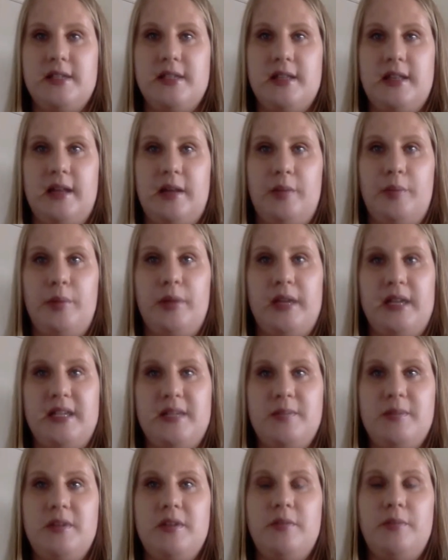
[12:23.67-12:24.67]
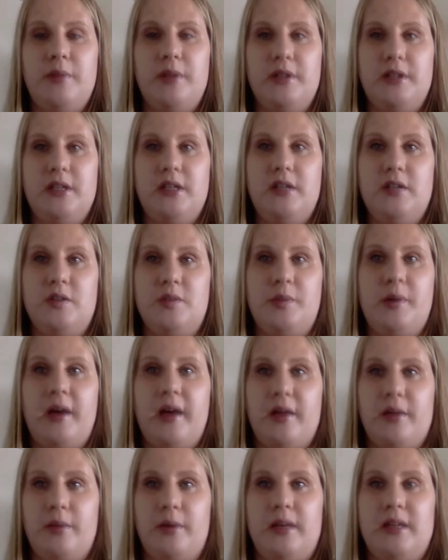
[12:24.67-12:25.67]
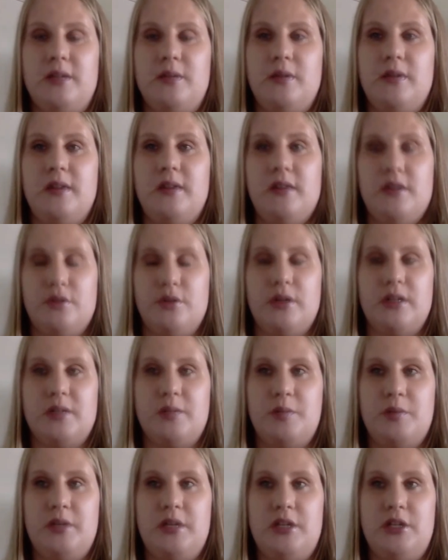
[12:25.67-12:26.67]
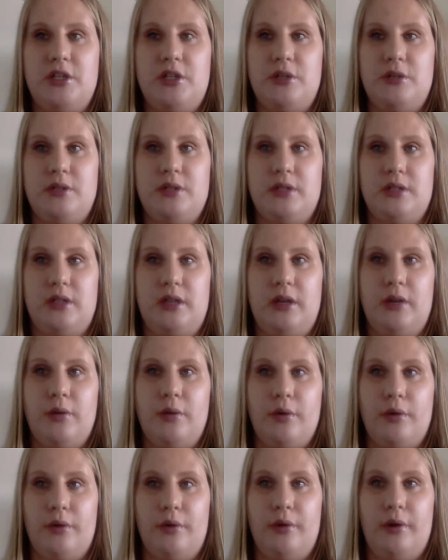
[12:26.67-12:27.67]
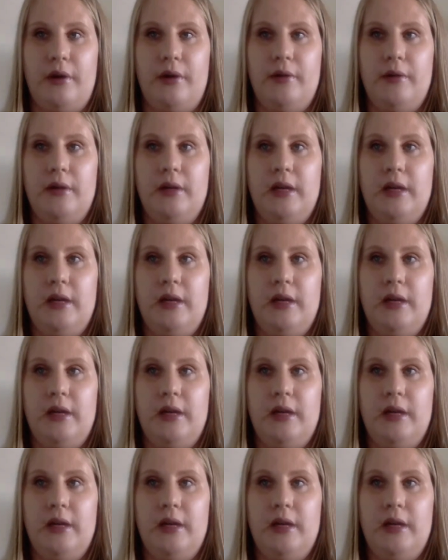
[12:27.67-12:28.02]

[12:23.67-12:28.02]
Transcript: allowed placement of multi-use pathways within the Transportation Utility Corridor.